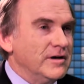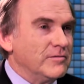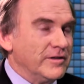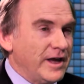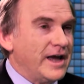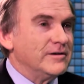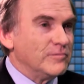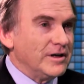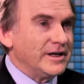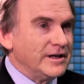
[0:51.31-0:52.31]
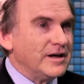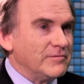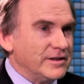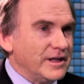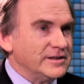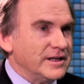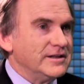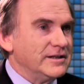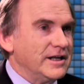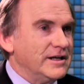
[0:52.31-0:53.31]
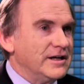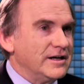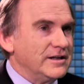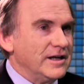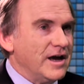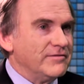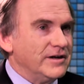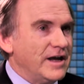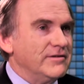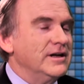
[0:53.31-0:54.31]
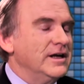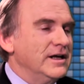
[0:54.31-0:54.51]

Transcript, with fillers: where they hadn't really done what they said that they had done in the affidavit.